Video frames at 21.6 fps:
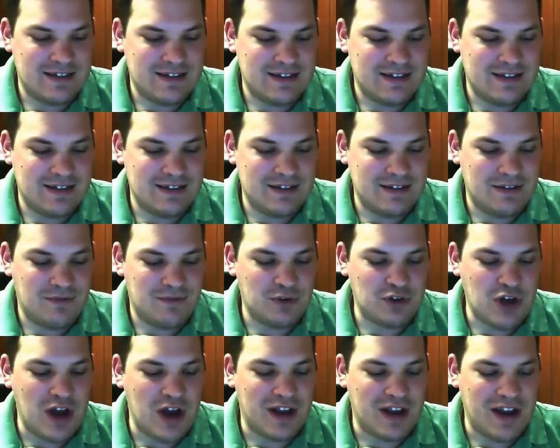If you're
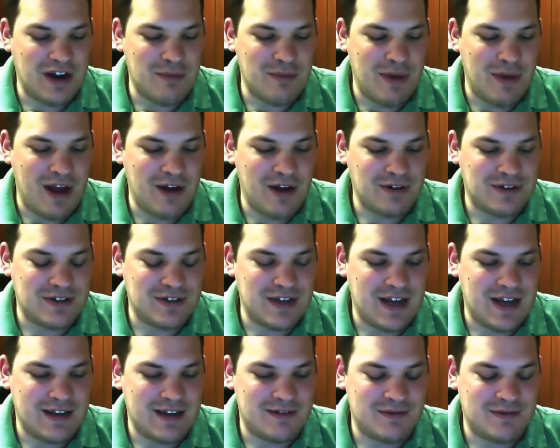talking about
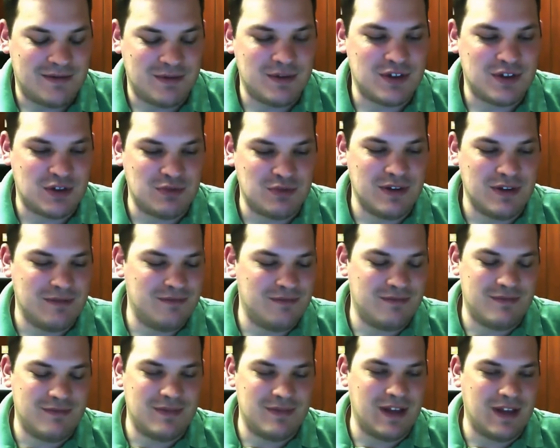
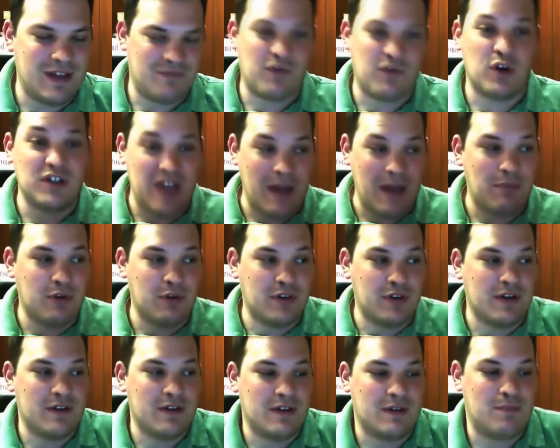like for example
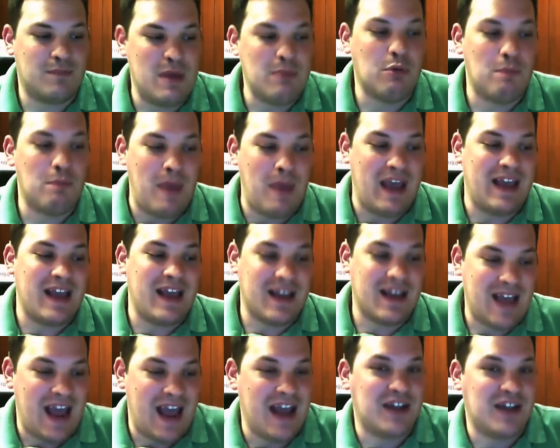the people baking
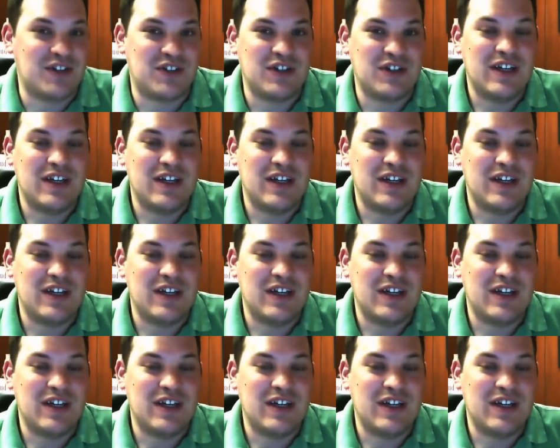cakes